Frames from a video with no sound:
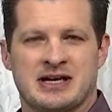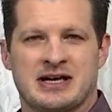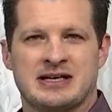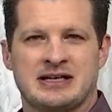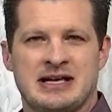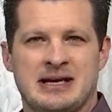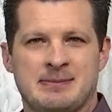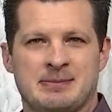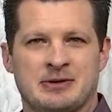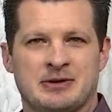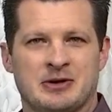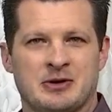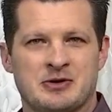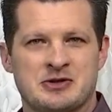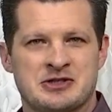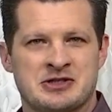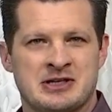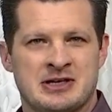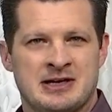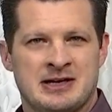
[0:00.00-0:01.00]
on keeping
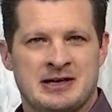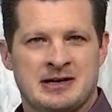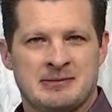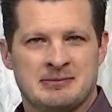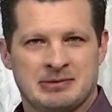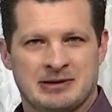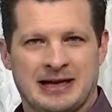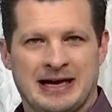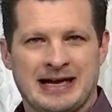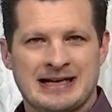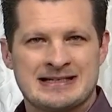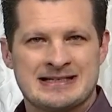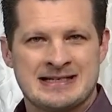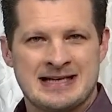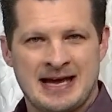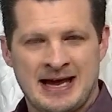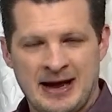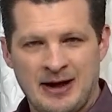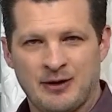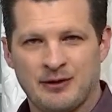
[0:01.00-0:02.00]
those plants
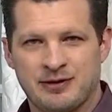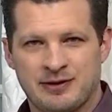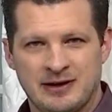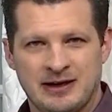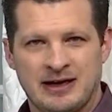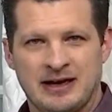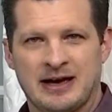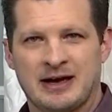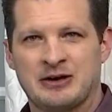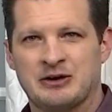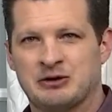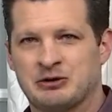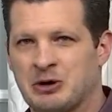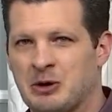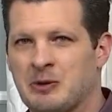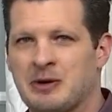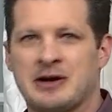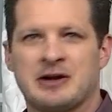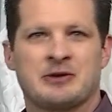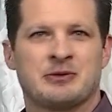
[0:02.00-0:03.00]
healthy and
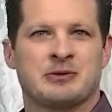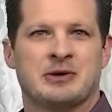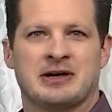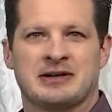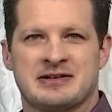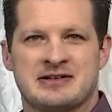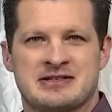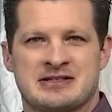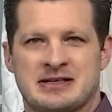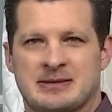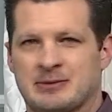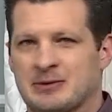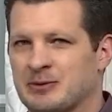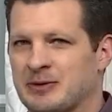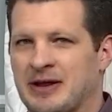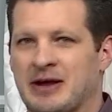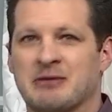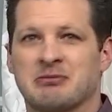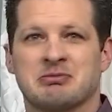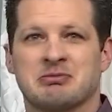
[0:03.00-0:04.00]
growing throughout the summer without